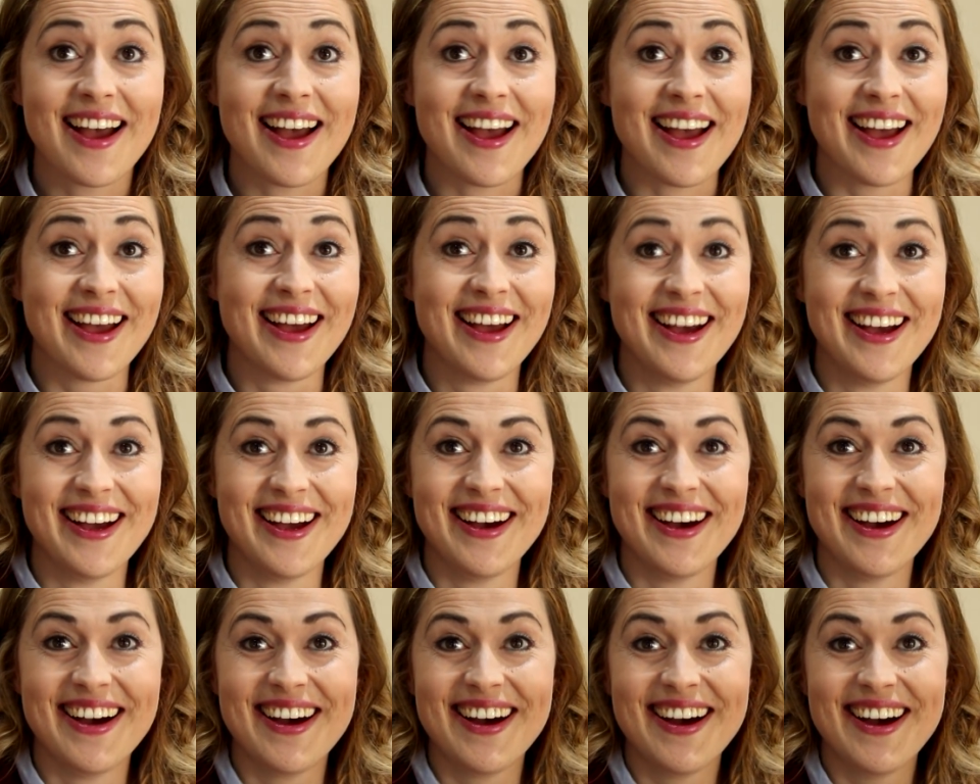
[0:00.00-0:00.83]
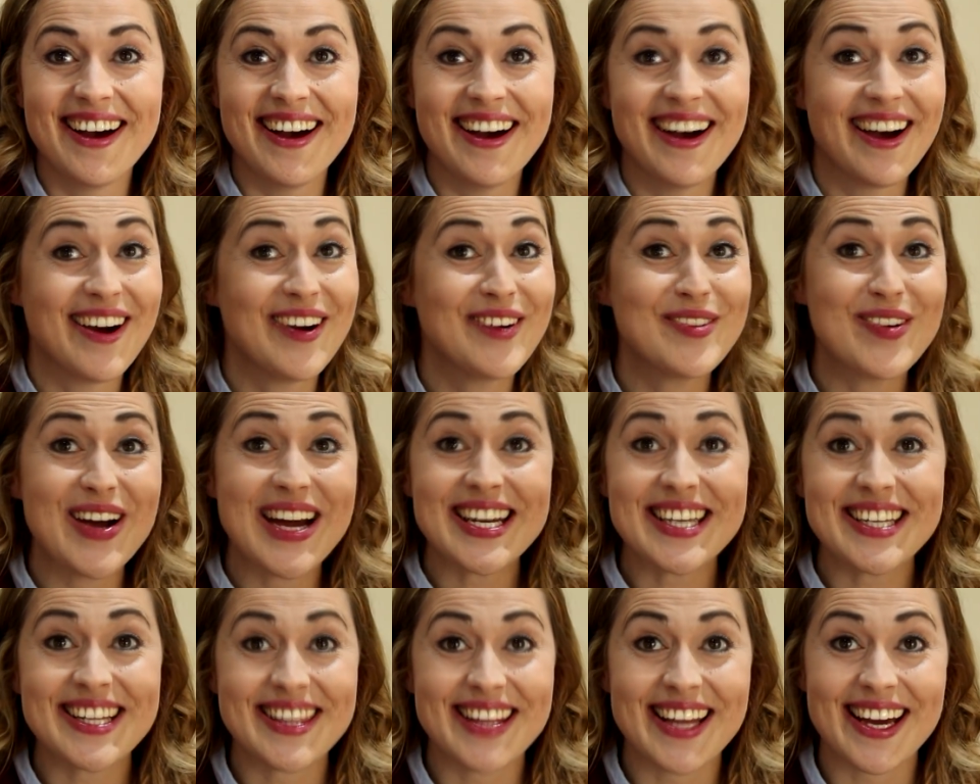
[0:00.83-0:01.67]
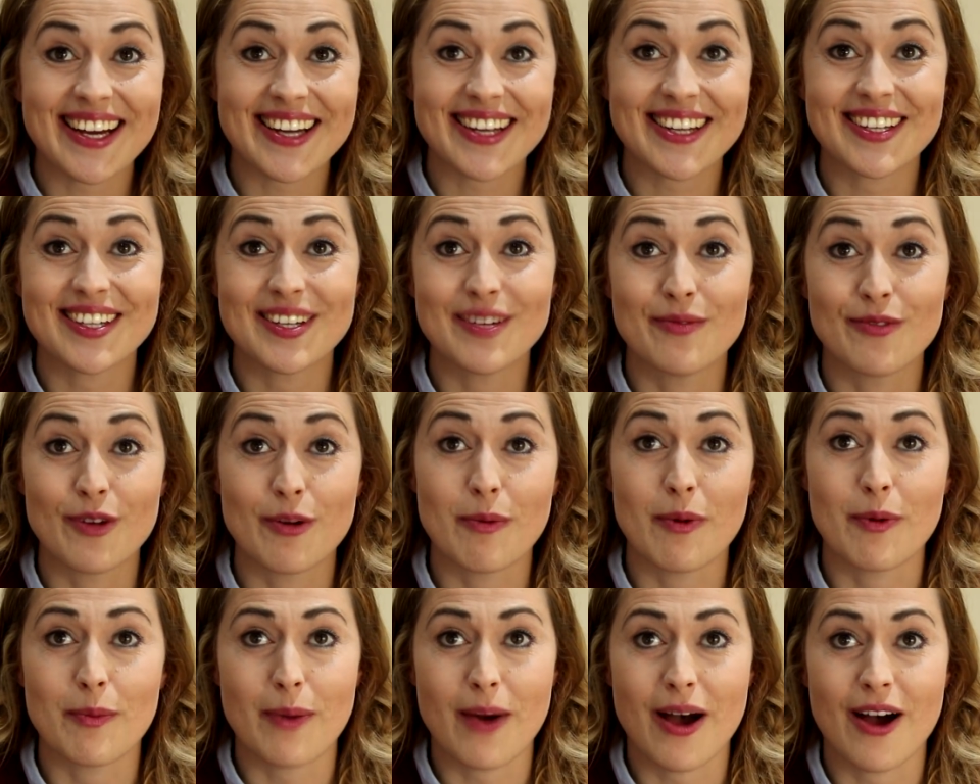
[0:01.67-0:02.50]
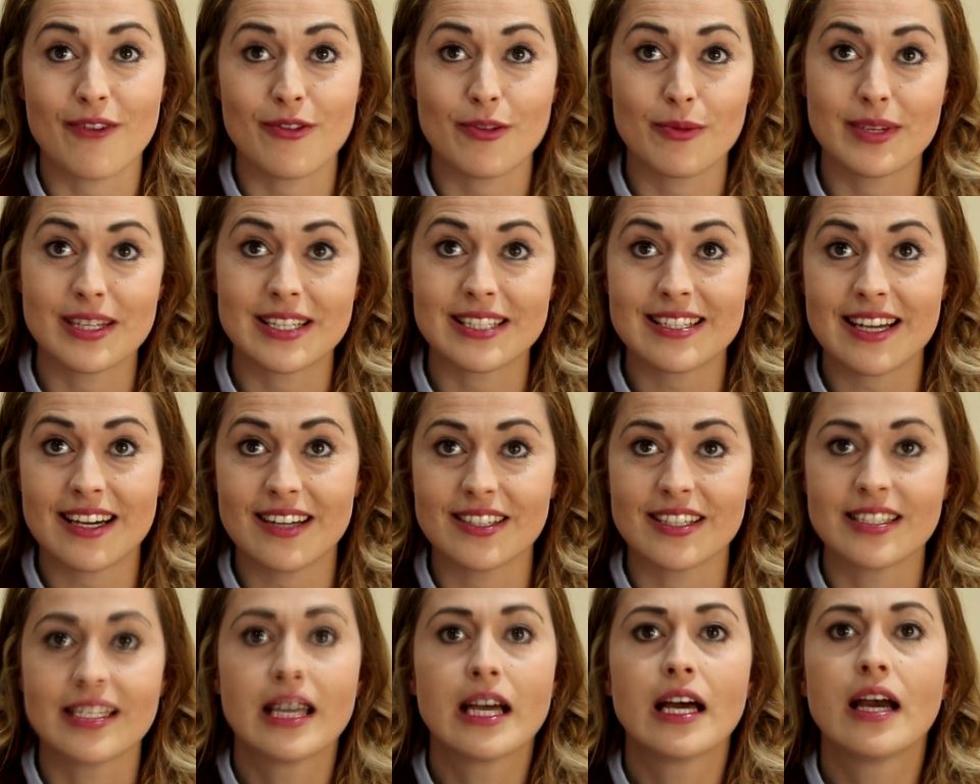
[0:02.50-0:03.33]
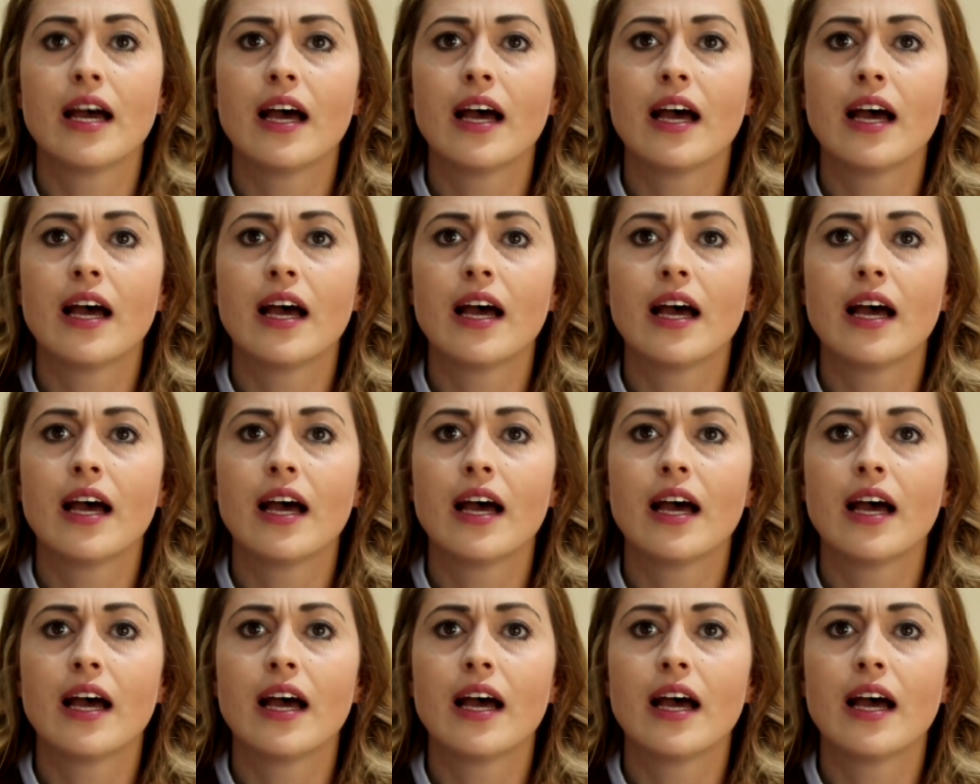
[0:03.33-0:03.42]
Where did that come from apart from the Italian?